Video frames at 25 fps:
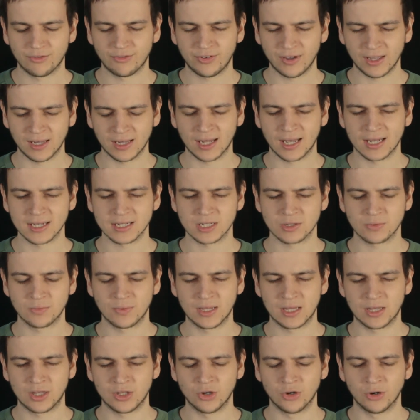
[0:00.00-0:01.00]
fill us
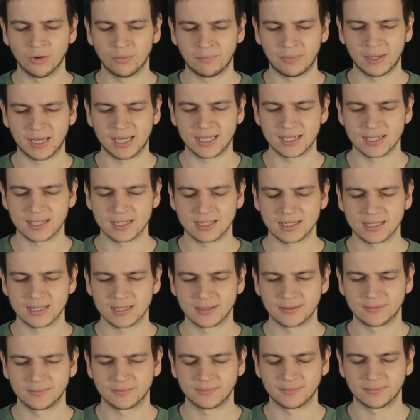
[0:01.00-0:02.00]
with your peace.
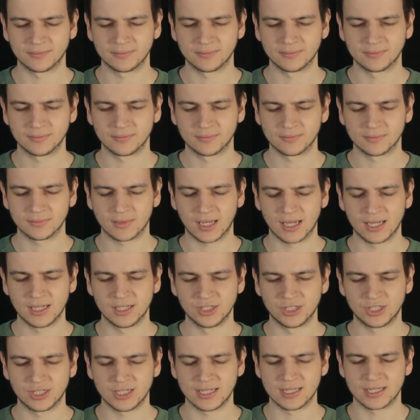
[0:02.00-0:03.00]

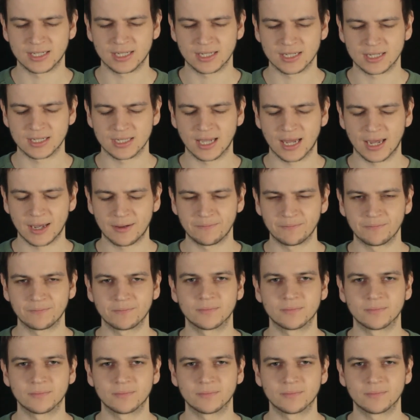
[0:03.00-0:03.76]
In Jesus' name,